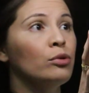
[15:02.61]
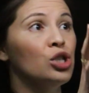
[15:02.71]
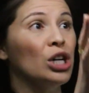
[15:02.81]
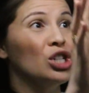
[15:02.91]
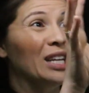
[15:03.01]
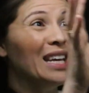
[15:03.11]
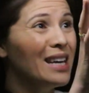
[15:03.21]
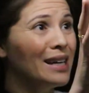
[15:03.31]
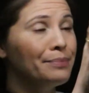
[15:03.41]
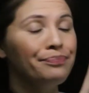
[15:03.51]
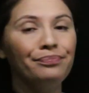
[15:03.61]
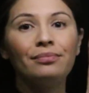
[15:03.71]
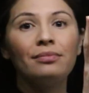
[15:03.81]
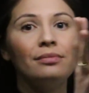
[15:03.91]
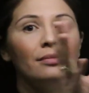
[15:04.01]
junction here
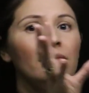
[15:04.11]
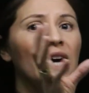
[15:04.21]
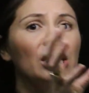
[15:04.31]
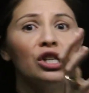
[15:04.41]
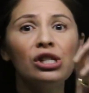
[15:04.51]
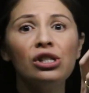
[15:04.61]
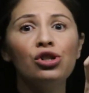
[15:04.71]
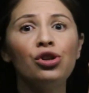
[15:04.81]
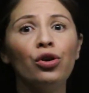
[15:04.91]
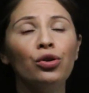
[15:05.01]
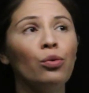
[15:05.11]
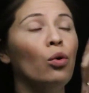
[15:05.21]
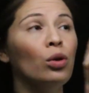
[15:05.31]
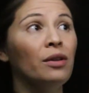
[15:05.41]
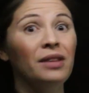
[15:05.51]
and just show you
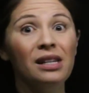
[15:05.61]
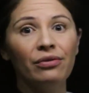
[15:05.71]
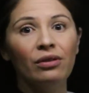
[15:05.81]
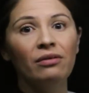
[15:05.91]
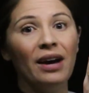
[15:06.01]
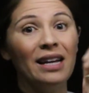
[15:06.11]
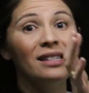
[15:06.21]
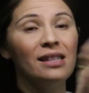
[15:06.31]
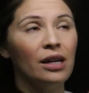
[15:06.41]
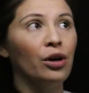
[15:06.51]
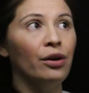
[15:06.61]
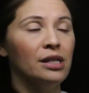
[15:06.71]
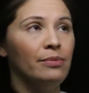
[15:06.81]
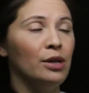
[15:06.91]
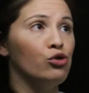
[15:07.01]
all of the different veins that are going
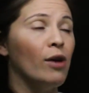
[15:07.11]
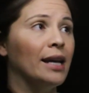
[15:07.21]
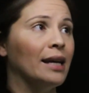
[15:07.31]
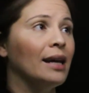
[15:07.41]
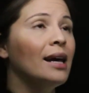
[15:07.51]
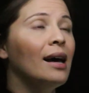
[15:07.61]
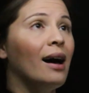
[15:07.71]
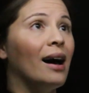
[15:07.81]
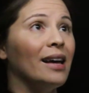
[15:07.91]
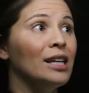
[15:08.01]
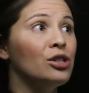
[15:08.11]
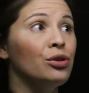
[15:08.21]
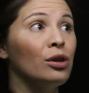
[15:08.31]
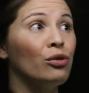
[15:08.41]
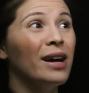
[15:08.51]
to be draining into
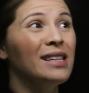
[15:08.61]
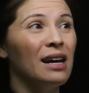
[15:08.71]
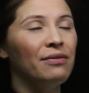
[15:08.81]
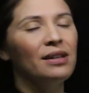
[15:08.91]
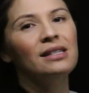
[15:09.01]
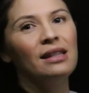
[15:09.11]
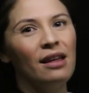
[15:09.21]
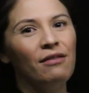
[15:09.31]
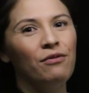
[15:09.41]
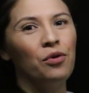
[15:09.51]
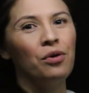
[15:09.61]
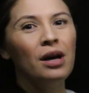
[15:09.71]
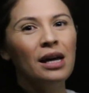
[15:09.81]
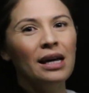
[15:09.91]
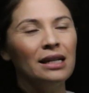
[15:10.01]
the great saphenous and therefore
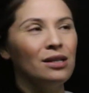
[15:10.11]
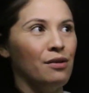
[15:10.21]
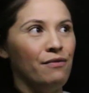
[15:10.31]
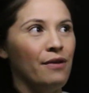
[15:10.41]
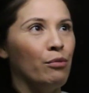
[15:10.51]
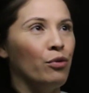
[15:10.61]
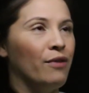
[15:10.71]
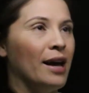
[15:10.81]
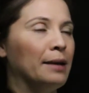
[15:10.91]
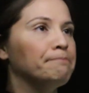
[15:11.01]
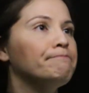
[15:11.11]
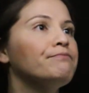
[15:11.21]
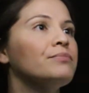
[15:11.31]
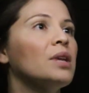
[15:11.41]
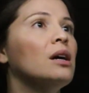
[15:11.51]
into the femoral vein.
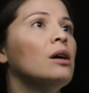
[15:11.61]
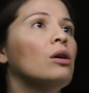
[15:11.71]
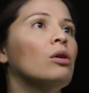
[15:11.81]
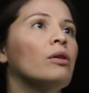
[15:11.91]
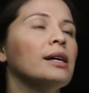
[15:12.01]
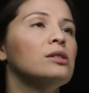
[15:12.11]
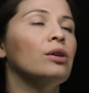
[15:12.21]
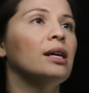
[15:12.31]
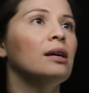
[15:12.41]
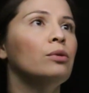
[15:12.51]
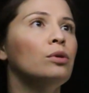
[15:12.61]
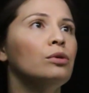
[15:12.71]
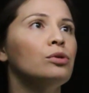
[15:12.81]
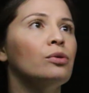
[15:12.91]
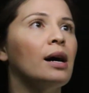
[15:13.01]
All right, so here we'll
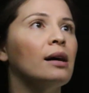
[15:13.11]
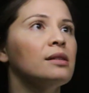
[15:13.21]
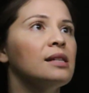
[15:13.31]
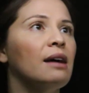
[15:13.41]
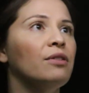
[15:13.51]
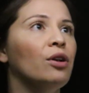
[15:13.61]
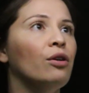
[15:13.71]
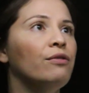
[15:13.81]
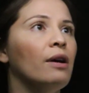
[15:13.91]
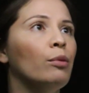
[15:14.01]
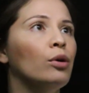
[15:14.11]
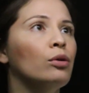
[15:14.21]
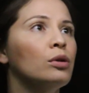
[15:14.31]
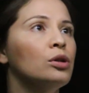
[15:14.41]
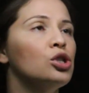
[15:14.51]
do our
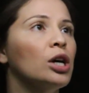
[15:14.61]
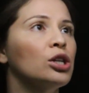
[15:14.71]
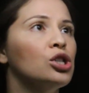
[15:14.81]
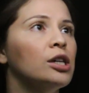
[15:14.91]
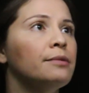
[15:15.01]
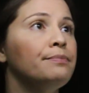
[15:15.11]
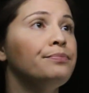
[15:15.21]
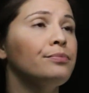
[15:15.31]
sapheno-femoral junction,